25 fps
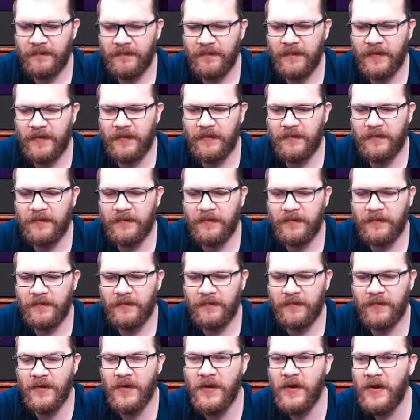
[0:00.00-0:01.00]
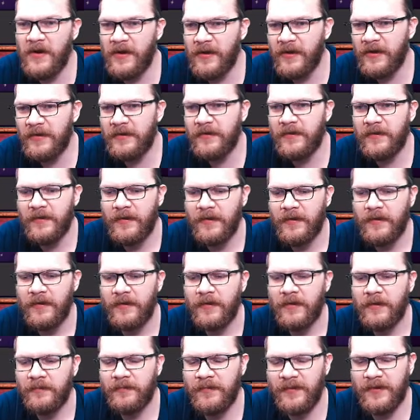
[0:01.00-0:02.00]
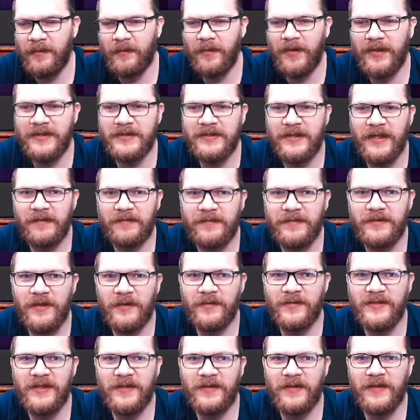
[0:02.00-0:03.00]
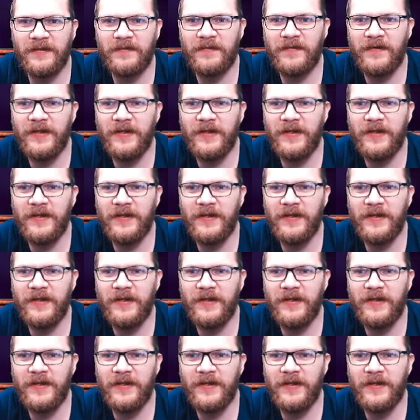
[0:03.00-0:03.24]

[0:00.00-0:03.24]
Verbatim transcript: you know good but the best stuff is obviously that